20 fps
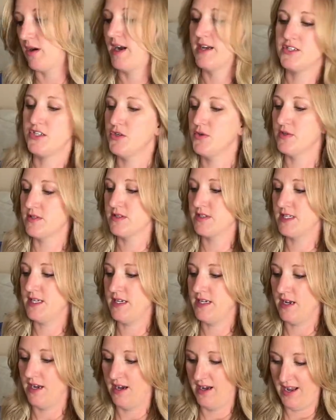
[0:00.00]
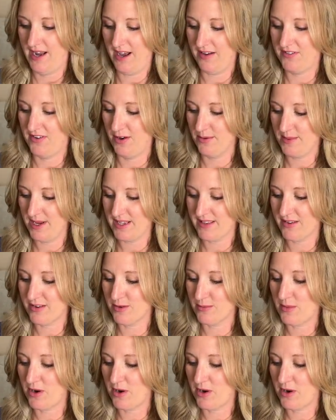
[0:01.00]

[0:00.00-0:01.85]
As you can see, I have all my little